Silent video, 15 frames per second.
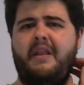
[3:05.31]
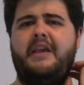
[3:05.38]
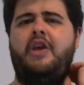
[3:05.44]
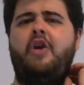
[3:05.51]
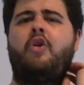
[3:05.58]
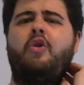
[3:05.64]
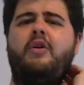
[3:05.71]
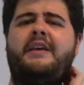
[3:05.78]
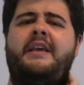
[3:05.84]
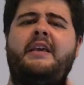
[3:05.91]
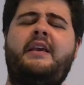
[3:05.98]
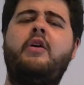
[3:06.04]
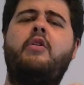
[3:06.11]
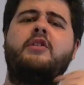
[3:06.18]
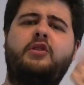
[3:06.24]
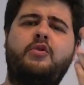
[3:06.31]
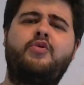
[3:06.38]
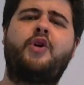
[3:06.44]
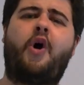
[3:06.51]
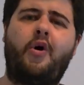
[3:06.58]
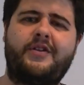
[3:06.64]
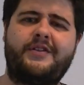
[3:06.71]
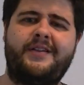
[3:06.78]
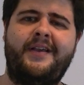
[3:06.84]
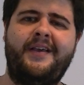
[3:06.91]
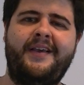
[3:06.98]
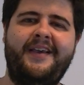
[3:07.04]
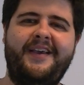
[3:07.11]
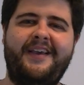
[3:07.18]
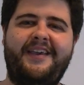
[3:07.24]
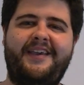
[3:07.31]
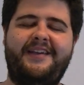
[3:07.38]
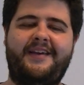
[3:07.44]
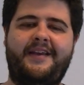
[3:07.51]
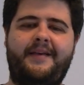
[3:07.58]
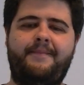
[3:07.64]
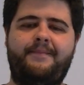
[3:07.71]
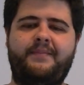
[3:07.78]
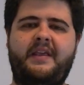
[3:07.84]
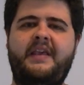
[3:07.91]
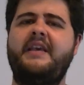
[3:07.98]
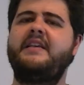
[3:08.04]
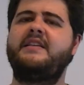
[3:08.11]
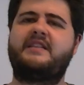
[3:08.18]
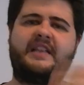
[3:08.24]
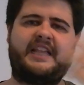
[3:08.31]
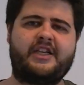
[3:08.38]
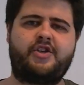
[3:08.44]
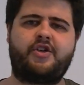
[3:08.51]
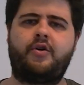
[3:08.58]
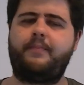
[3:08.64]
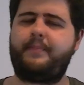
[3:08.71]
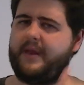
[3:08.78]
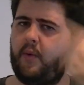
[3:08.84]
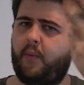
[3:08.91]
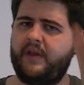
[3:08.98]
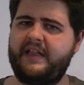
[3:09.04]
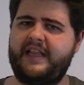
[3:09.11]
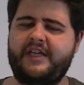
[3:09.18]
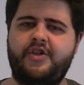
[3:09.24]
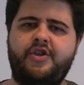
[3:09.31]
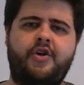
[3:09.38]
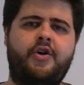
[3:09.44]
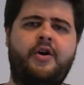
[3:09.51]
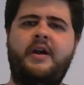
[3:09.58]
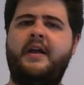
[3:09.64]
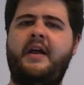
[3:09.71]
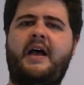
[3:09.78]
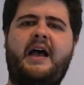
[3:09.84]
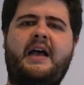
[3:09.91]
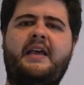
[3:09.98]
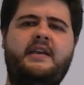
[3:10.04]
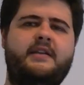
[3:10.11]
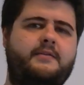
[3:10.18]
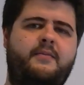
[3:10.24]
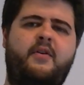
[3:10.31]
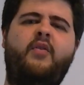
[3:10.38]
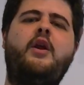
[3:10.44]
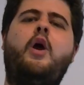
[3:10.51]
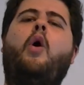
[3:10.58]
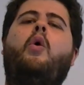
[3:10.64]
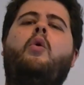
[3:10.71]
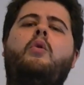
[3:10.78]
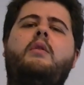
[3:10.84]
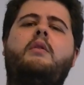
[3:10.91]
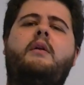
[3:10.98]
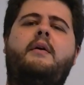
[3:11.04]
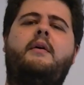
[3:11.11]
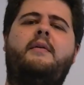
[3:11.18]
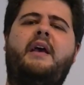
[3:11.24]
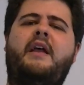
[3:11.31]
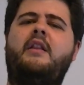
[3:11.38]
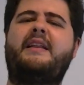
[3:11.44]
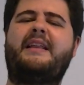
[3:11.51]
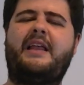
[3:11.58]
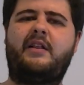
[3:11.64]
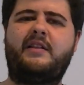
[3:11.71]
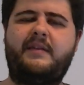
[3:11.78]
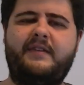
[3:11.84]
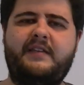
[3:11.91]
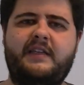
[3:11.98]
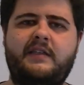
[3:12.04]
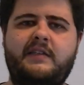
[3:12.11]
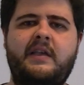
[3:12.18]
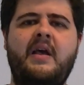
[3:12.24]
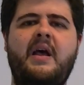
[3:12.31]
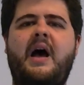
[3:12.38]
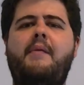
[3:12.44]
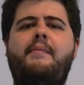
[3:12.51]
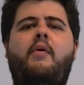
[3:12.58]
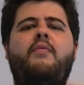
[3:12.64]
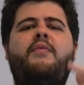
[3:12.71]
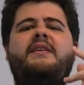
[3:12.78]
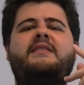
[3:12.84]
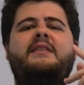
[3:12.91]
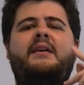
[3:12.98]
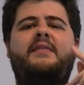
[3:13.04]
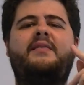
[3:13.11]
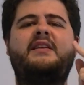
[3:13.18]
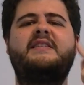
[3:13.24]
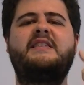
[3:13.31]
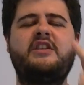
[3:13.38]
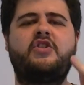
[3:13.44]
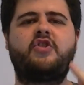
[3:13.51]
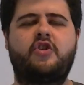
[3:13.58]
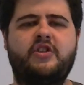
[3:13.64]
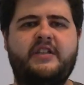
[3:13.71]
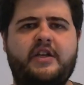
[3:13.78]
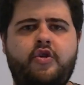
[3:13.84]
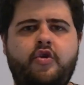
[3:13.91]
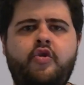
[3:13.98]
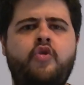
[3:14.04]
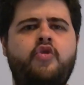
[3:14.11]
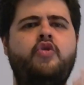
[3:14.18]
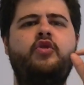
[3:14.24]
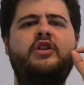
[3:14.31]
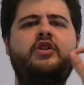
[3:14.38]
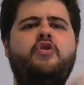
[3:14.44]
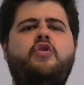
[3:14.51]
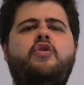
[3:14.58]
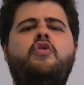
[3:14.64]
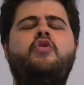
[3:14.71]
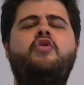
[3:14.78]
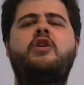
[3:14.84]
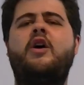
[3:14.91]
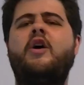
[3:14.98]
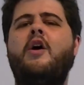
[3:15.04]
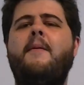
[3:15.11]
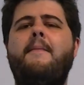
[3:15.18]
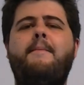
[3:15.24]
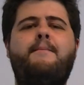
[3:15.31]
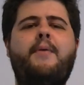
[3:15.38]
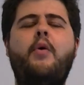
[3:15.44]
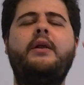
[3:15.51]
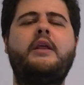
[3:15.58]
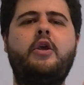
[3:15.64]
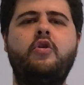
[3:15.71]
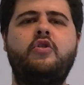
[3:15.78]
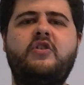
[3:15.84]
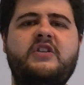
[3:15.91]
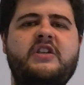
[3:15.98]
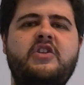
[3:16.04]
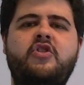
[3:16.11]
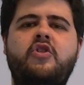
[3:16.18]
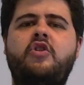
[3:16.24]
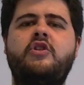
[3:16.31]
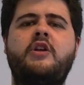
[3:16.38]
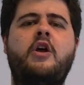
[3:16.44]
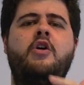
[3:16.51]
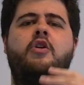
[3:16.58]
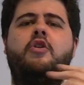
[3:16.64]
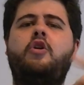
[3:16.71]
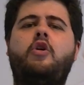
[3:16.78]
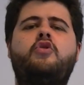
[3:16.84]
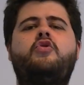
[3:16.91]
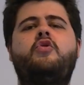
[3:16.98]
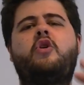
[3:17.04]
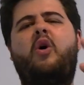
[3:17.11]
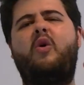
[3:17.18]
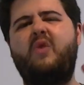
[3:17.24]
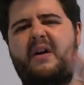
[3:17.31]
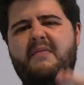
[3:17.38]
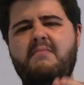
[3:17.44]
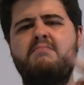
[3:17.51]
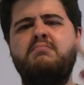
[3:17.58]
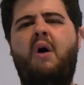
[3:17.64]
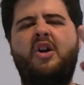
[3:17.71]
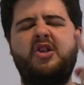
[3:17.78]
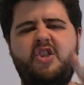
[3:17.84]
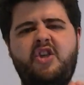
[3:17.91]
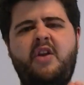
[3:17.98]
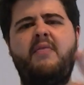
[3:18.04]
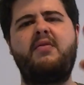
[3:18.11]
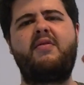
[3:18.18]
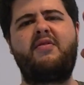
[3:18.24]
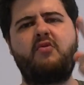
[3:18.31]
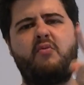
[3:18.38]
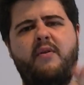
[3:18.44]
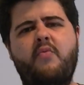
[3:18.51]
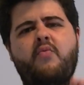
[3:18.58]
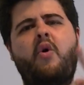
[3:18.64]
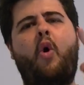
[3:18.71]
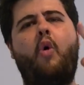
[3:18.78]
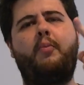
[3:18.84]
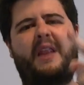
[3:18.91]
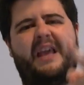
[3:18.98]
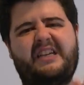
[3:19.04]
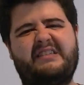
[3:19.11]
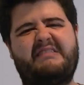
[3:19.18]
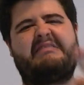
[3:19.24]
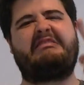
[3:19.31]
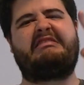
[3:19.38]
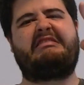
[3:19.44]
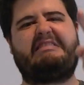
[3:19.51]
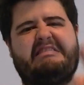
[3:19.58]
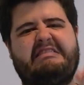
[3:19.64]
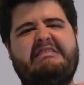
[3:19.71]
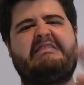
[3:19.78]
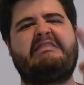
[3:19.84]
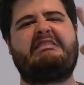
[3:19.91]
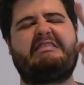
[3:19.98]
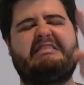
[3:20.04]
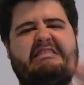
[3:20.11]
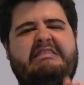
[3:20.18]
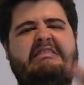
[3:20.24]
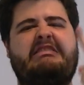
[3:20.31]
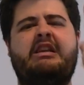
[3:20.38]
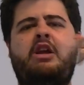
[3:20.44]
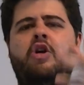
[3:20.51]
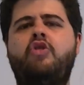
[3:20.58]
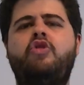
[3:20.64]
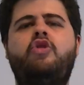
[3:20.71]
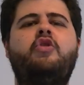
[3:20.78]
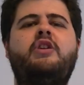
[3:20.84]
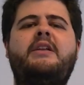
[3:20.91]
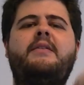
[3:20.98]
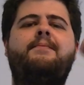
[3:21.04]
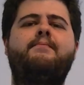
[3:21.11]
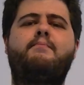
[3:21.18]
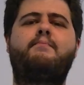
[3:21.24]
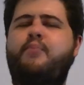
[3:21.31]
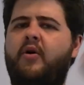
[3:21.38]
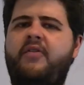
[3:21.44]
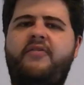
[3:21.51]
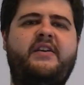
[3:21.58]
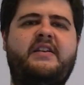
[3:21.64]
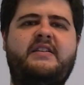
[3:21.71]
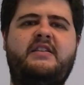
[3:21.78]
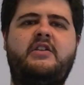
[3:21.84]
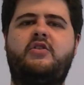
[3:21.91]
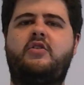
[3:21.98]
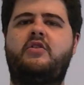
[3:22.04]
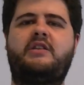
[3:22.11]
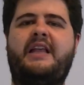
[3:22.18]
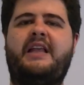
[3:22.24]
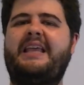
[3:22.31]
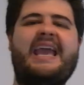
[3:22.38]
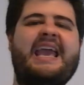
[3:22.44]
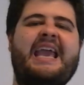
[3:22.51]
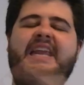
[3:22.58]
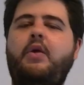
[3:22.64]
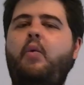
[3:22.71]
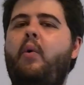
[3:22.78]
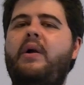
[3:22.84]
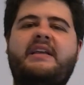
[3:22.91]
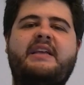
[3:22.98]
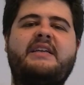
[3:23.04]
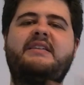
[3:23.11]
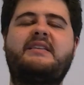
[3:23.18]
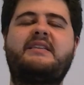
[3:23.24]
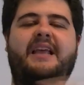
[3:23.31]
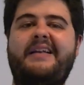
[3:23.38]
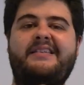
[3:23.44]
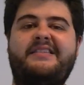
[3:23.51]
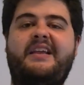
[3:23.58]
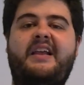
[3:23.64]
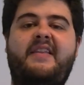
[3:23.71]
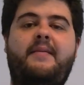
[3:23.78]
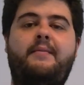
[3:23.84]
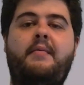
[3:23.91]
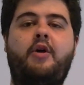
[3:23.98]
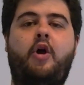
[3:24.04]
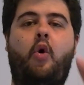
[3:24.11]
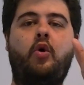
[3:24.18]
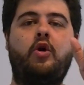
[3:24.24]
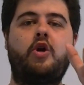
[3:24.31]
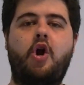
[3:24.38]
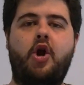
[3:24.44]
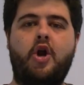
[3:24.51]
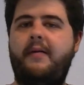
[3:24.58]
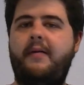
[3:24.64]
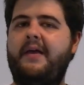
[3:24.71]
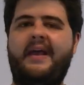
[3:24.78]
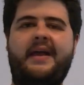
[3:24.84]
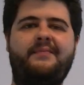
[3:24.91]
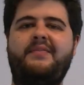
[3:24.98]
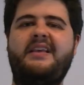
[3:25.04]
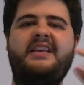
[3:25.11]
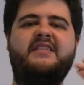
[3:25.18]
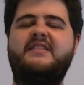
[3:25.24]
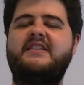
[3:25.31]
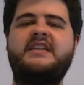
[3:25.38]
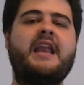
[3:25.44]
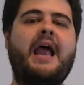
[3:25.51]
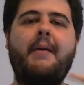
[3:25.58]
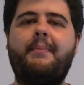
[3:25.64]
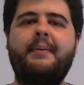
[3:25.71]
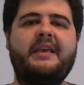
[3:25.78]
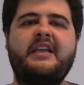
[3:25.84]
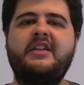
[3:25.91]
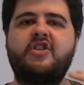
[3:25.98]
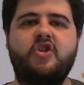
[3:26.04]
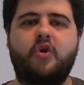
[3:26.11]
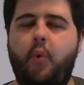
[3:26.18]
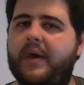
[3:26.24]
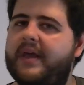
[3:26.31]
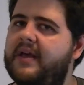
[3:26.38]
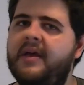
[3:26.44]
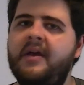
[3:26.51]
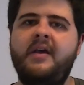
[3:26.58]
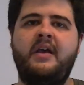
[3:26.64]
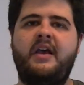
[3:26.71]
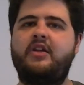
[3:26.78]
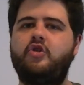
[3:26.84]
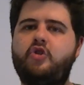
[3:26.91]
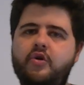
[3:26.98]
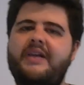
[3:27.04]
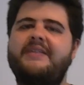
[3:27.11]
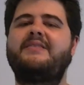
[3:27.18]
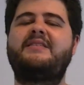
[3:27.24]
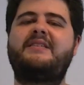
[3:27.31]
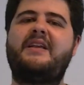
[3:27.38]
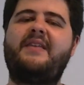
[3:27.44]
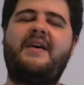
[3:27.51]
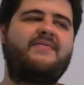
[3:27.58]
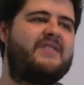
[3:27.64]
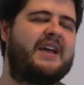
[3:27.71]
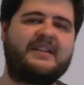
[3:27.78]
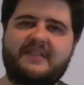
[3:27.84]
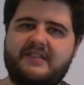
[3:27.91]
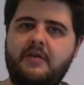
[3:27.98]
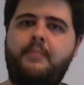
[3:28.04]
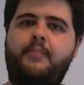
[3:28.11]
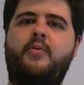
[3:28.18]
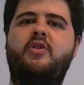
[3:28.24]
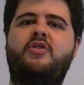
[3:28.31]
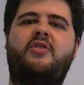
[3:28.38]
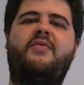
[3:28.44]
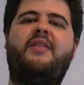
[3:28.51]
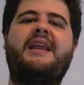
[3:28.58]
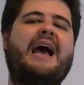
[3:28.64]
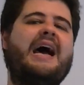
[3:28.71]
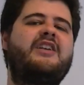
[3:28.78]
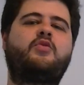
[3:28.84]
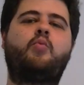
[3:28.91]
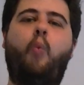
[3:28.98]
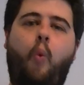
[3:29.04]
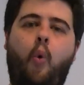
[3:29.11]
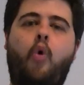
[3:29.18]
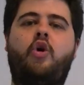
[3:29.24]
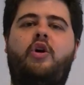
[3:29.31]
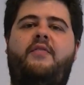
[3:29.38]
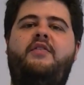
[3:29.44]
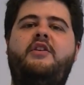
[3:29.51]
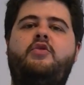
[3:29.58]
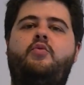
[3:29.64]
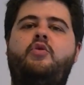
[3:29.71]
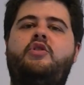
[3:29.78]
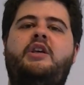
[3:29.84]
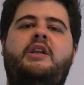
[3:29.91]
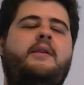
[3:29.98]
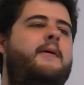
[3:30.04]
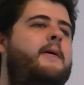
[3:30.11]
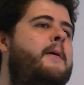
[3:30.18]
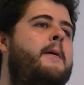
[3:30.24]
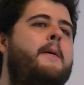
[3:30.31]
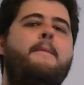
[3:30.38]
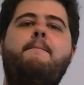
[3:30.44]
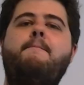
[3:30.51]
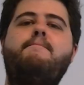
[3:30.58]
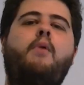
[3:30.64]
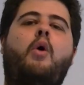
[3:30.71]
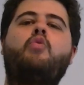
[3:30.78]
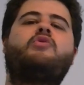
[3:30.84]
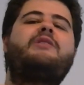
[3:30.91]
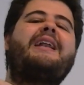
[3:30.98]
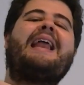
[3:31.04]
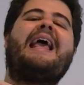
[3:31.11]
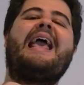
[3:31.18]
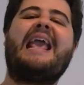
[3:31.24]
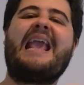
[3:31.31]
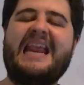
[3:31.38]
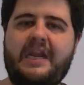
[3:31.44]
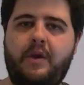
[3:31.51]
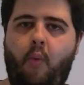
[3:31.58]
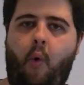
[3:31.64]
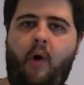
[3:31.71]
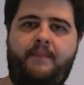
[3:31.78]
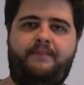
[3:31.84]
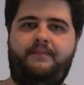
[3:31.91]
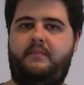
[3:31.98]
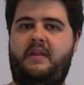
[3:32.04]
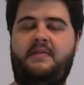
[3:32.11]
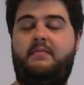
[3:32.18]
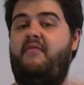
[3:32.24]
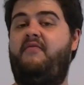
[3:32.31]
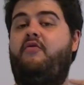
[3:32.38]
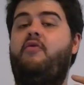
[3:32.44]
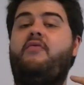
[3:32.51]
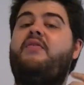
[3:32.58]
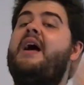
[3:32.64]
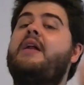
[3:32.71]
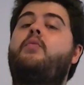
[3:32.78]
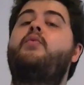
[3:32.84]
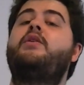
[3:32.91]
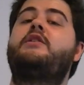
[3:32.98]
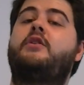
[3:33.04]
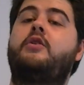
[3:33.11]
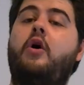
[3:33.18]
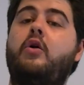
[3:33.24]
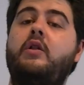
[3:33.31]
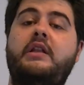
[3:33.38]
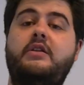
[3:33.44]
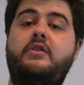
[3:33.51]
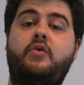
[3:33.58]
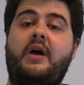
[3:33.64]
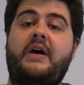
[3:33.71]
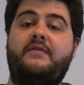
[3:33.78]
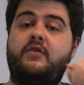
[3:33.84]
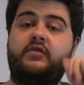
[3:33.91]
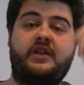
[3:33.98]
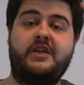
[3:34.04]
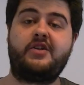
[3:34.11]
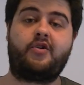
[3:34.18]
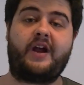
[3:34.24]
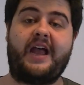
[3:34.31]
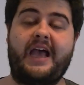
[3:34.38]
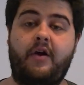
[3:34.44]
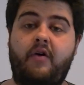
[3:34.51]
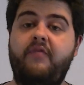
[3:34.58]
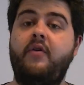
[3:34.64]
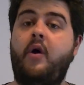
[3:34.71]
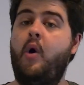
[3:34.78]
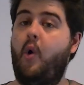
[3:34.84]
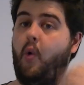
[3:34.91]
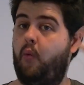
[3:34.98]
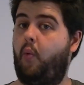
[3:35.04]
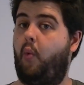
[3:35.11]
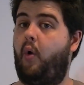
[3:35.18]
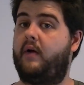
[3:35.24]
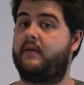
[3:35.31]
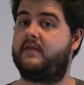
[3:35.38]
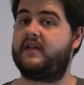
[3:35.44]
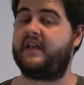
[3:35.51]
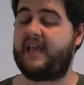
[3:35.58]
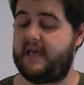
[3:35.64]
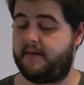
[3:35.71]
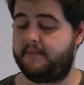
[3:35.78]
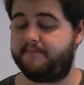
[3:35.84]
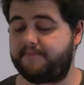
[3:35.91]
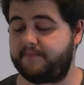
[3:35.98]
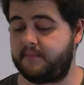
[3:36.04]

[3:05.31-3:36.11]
He also talks in his lecture, Penguin lecture, and his very old LNL DVDs about this, the scissors that you use. You need to use very good scissors, not to go munching through the rope like. You need perfect scissors, like anyone can take them and go, and it's snappy, it's quick. And you can see that that's a person that has worked this routine most than anyone. And for that reason only, you have to take your hat off once again.